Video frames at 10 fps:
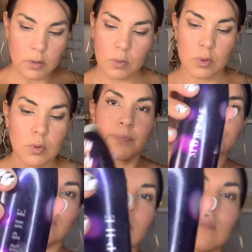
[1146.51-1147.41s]
My
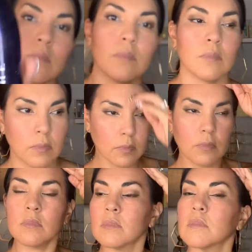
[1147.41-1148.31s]
favorite setting
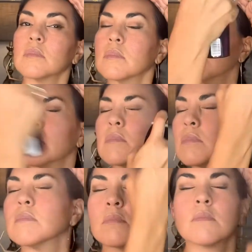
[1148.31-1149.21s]
spray to use
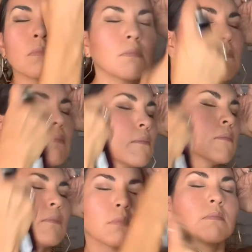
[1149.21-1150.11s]
is the
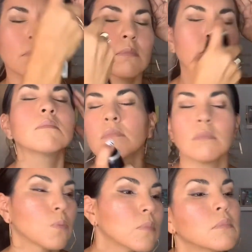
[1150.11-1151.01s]
Morphe
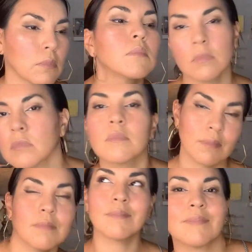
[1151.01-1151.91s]
Continuous Setting
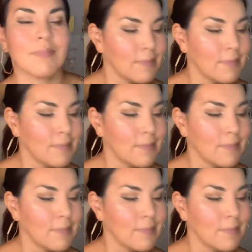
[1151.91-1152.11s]
Spray.